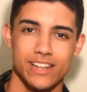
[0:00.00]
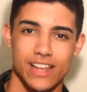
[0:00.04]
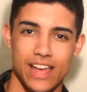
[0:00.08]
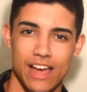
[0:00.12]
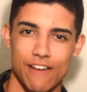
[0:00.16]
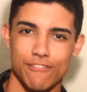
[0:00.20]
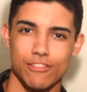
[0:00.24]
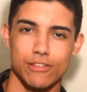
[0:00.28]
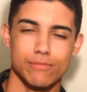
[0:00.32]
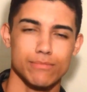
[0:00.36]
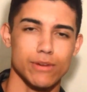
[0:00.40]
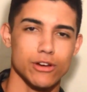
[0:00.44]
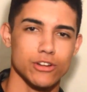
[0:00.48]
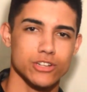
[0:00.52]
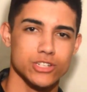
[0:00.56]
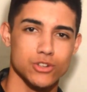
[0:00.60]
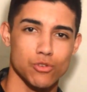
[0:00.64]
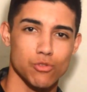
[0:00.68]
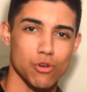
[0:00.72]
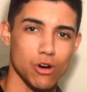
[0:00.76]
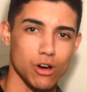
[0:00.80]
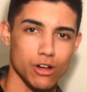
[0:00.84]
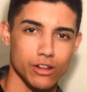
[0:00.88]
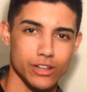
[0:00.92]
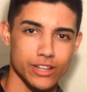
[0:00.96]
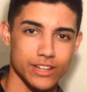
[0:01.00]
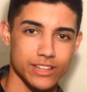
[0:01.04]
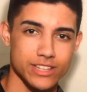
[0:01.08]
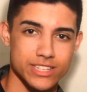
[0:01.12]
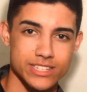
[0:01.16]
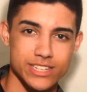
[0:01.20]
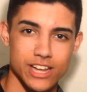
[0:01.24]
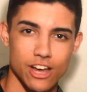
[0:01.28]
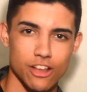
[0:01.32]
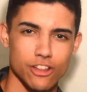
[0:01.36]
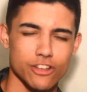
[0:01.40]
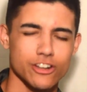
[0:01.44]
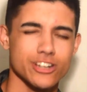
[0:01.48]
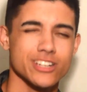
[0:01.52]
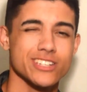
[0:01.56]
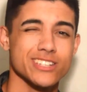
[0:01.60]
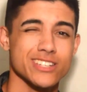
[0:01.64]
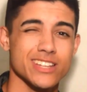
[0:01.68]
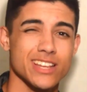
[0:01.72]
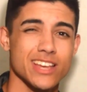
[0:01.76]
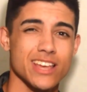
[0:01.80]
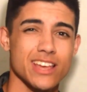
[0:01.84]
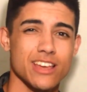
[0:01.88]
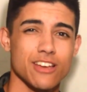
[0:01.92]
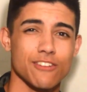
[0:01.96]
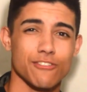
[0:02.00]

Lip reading: have the most quality sellers,